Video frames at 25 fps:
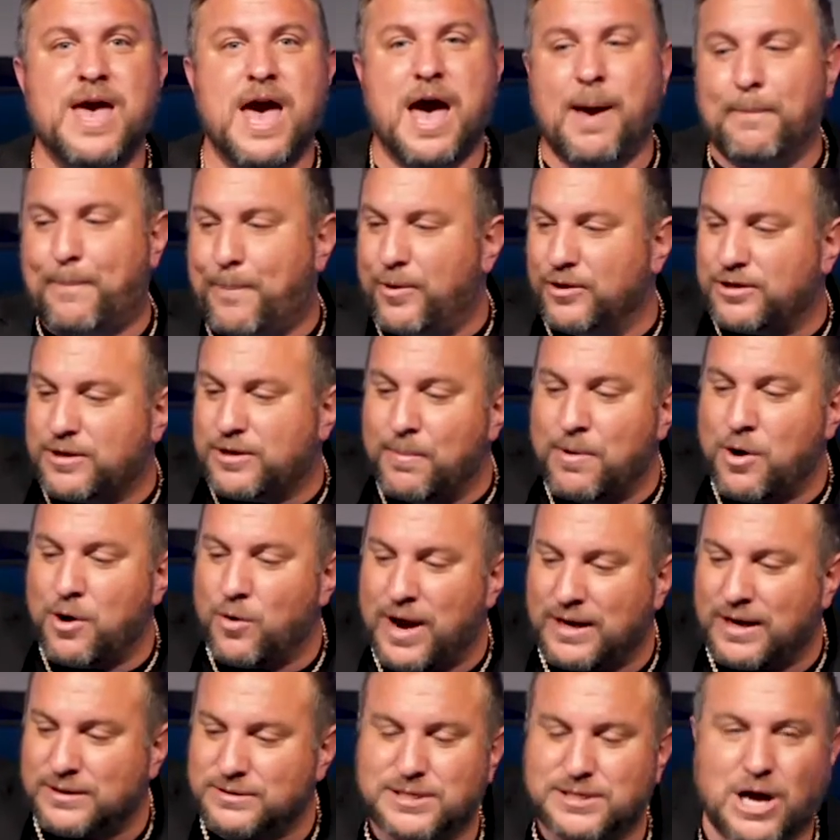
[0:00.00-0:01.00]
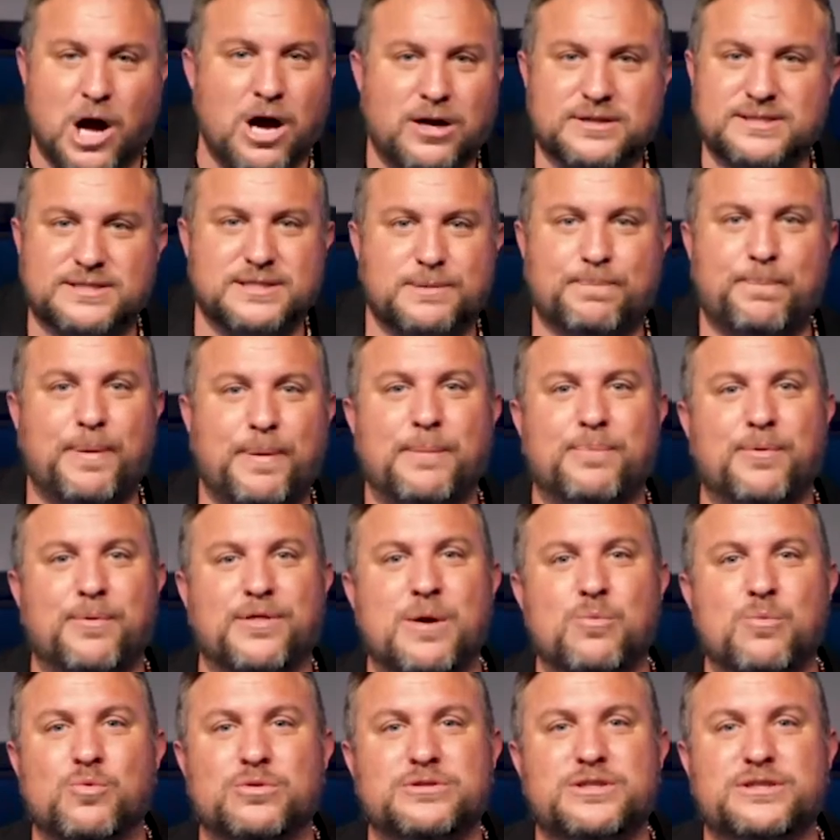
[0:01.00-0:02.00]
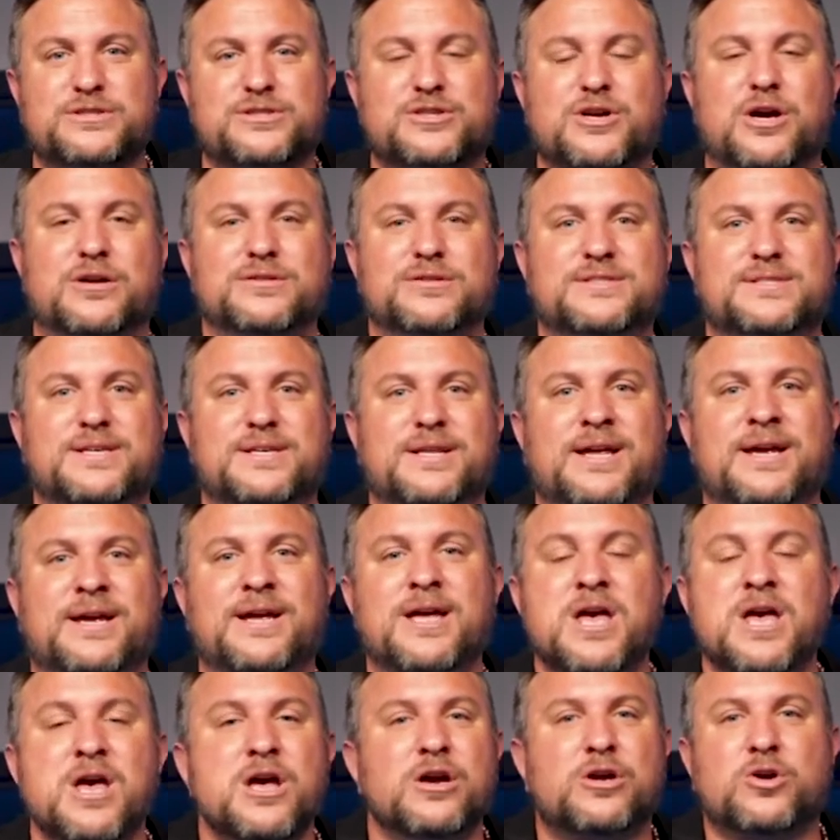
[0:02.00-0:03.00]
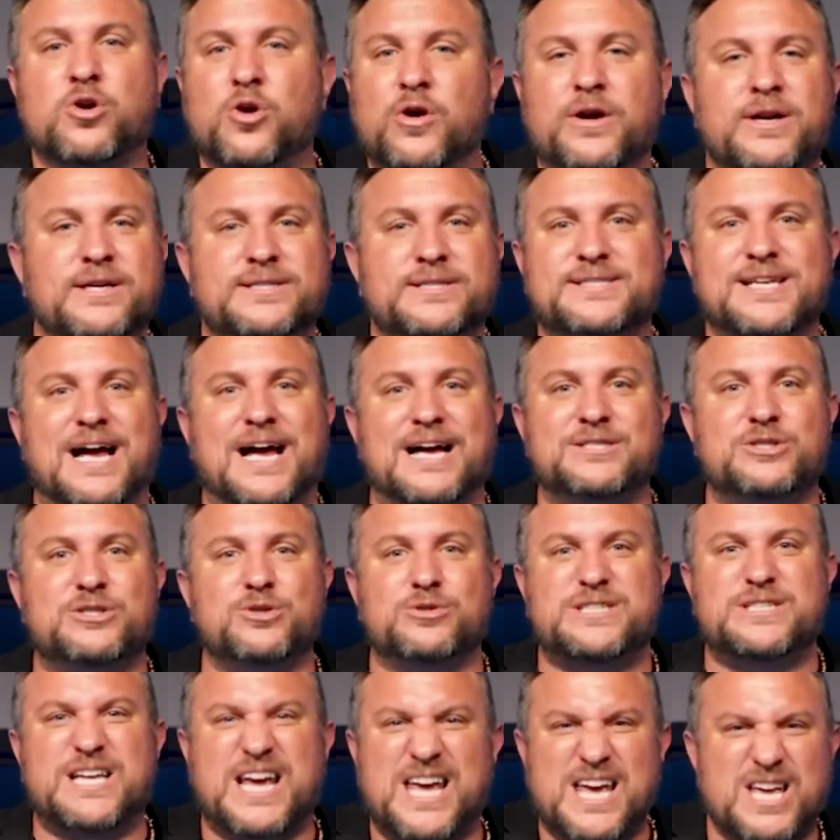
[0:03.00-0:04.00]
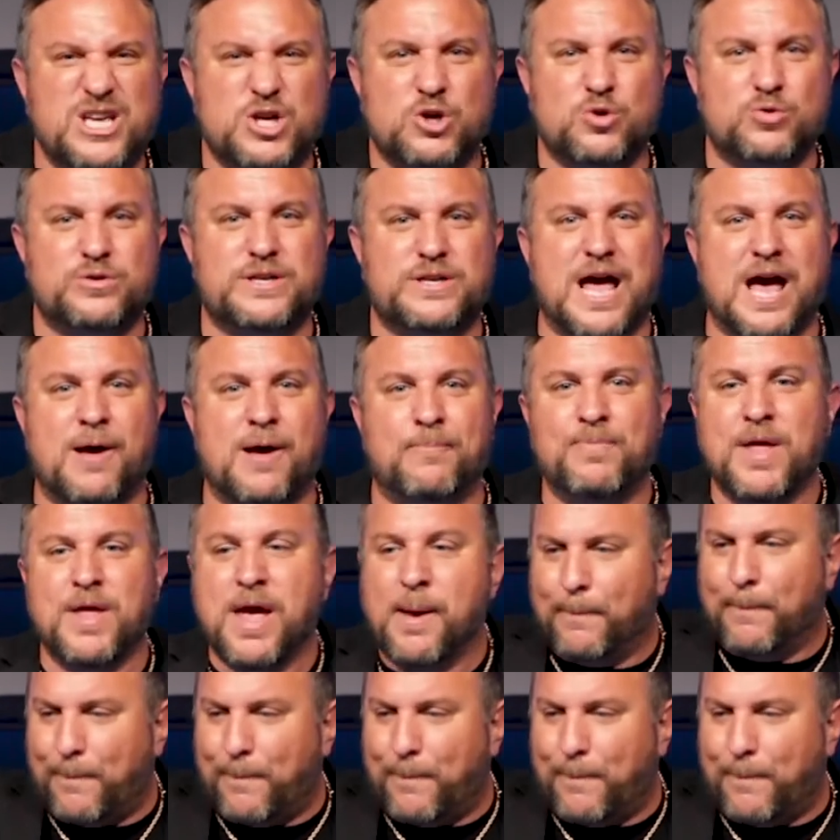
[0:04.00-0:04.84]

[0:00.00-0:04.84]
and put them around toxic people that will just constantly criticize you, tear you down,